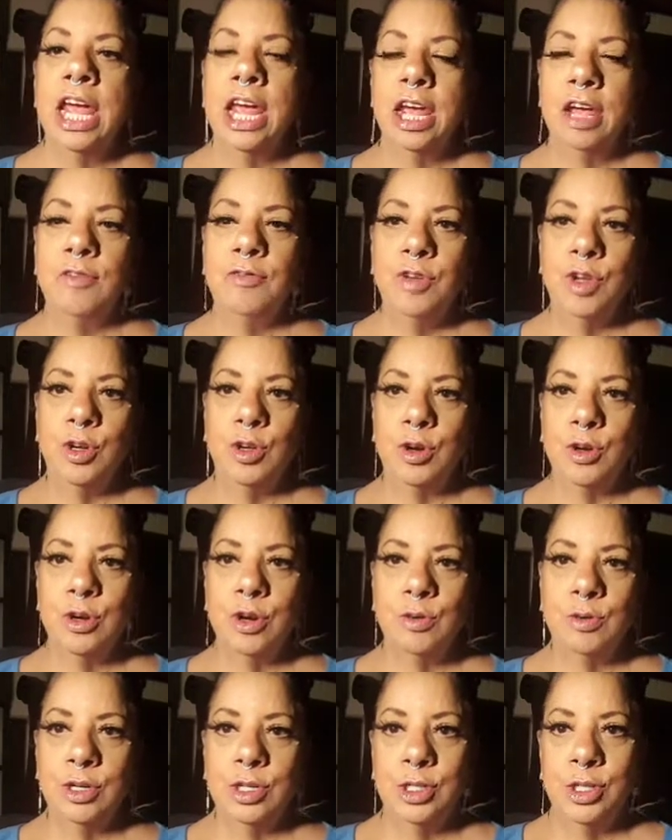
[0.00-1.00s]
If you don't
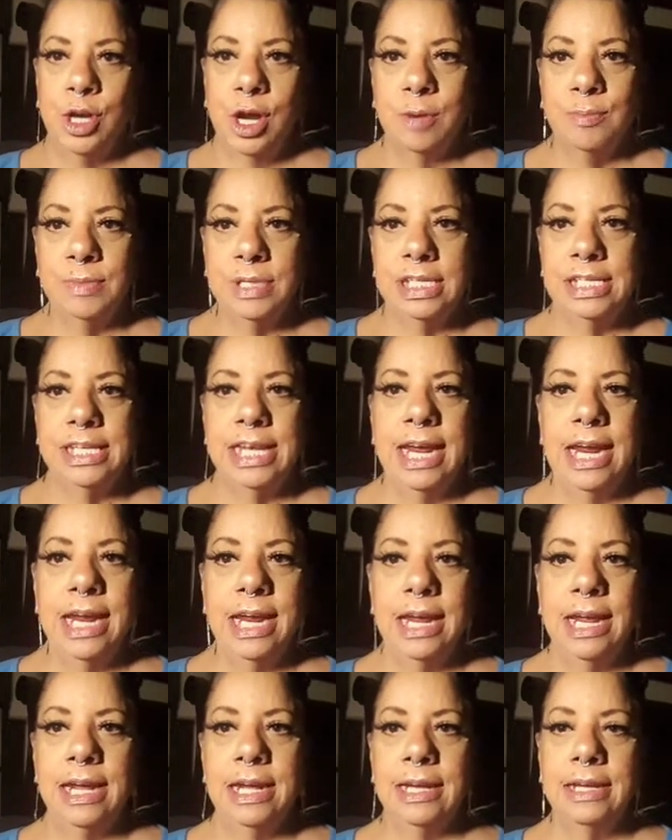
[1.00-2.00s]
know what Shopmissa
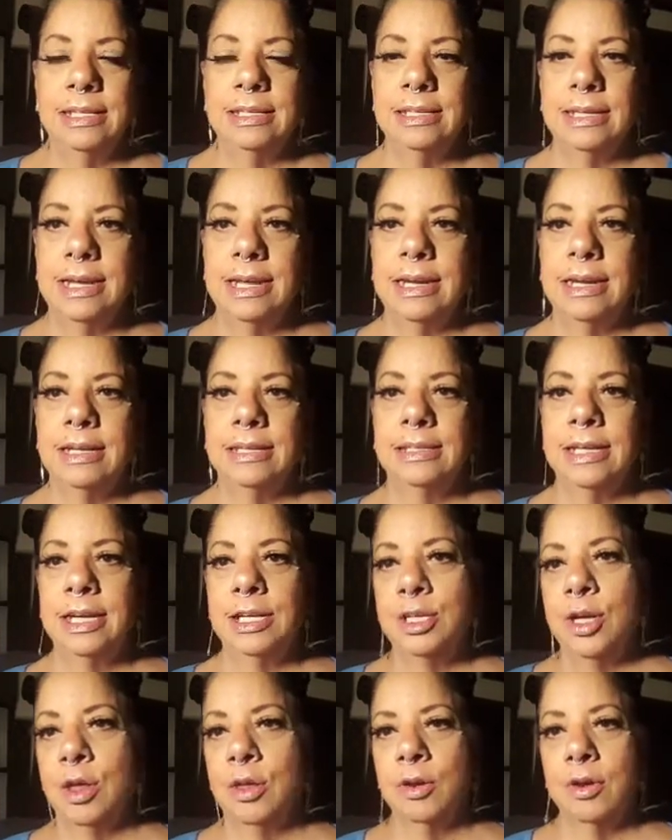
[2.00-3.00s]
is, it is a
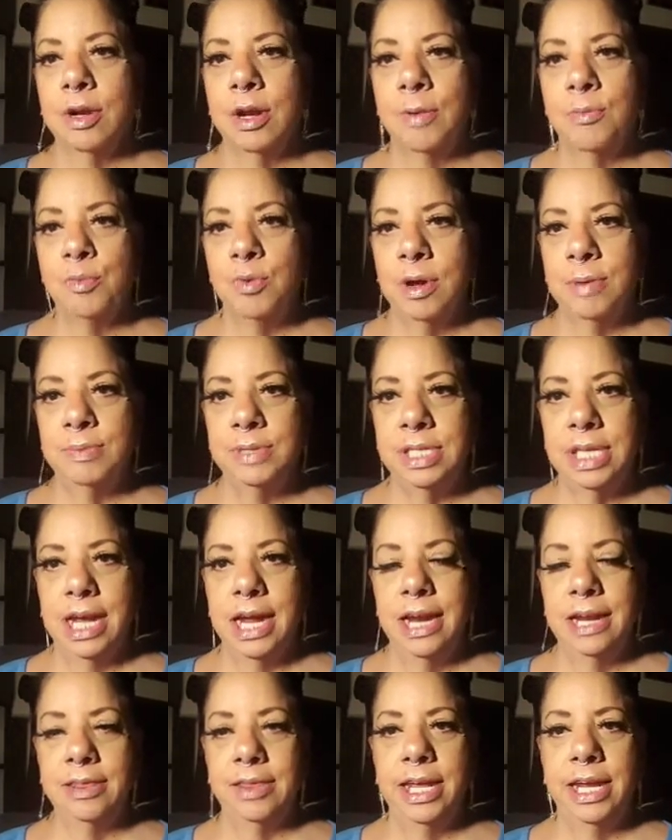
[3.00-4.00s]
dollar and up website.